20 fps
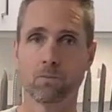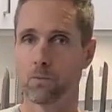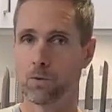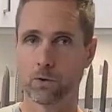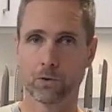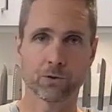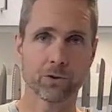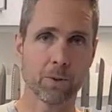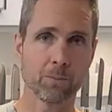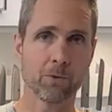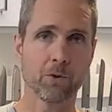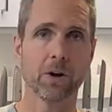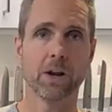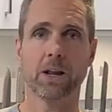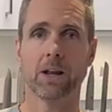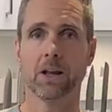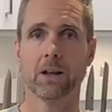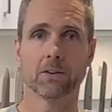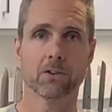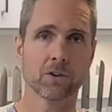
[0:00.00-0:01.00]
you know,
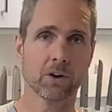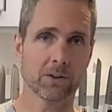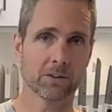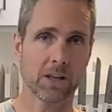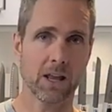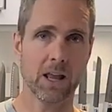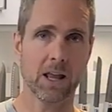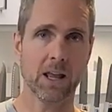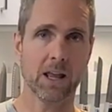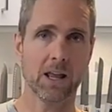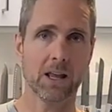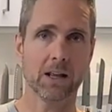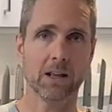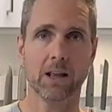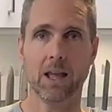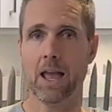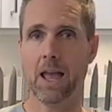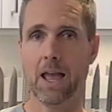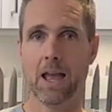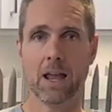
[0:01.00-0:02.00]
simmering and
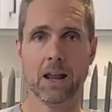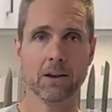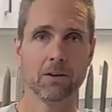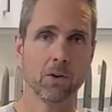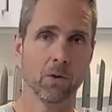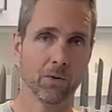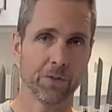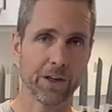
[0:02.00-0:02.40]
sauteing and you know,